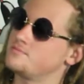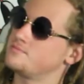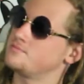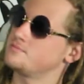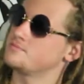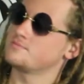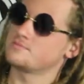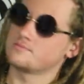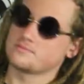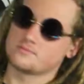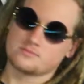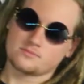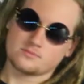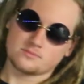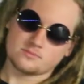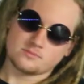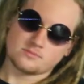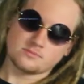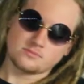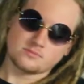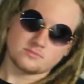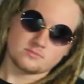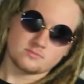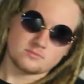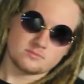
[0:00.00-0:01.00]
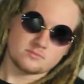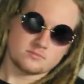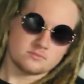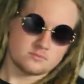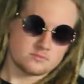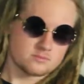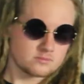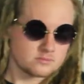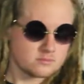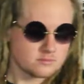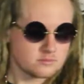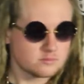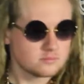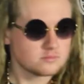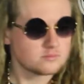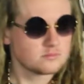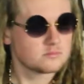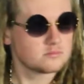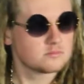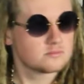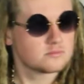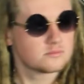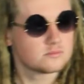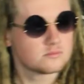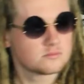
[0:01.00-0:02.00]

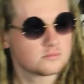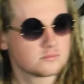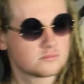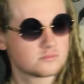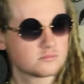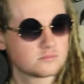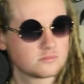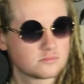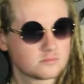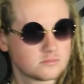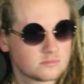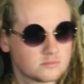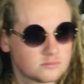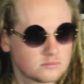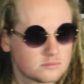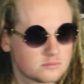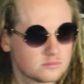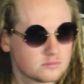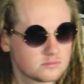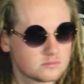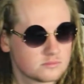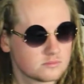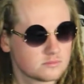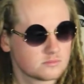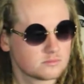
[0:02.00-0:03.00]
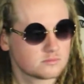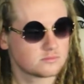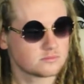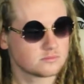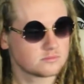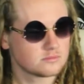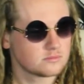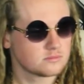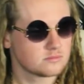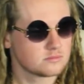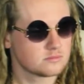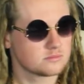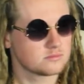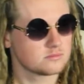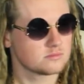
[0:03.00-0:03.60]
(silent)